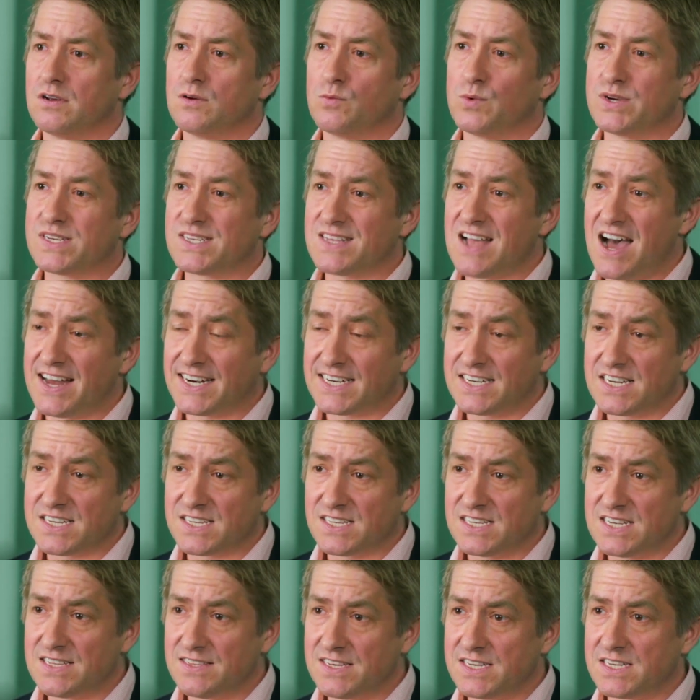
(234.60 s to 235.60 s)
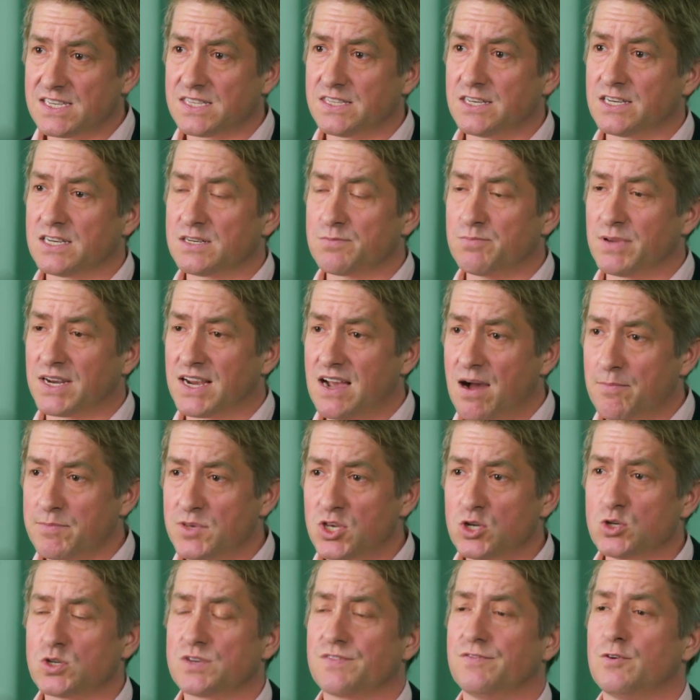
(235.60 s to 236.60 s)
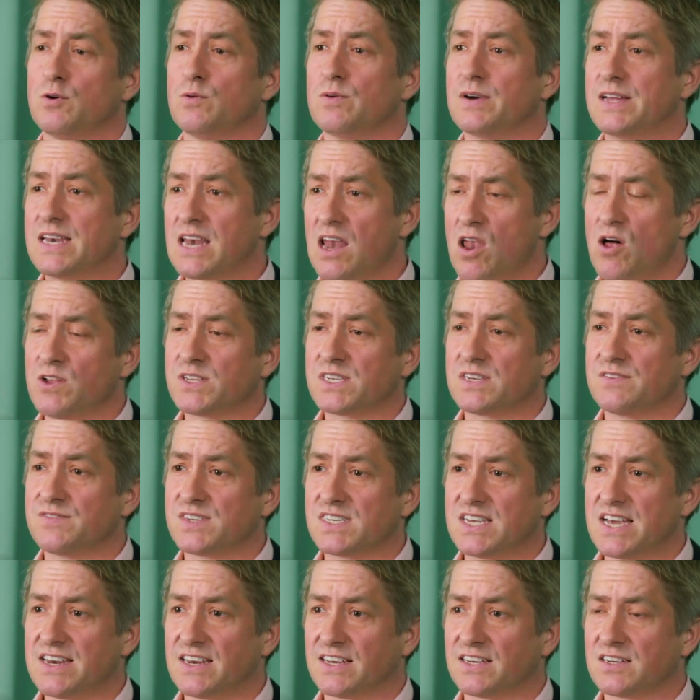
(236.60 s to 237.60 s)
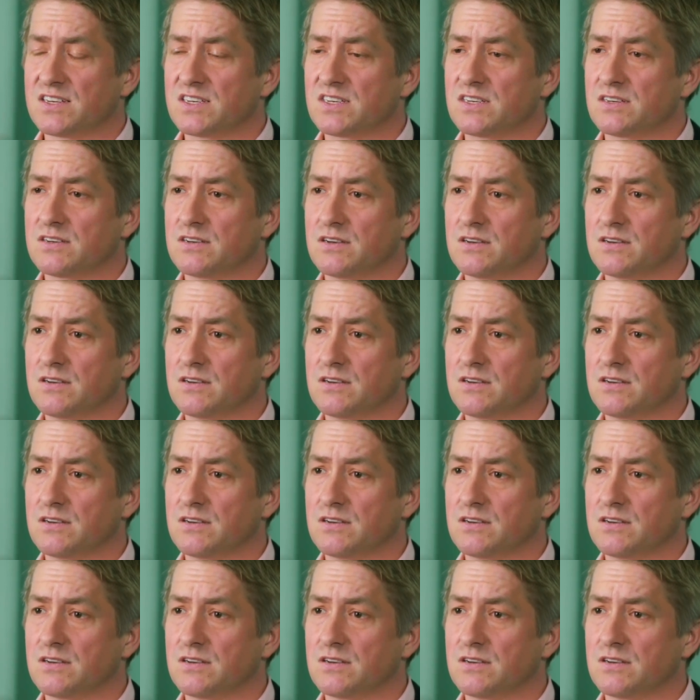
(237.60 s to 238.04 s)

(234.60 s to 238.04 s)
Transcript: We're starting to see these things become useful in lots of settings.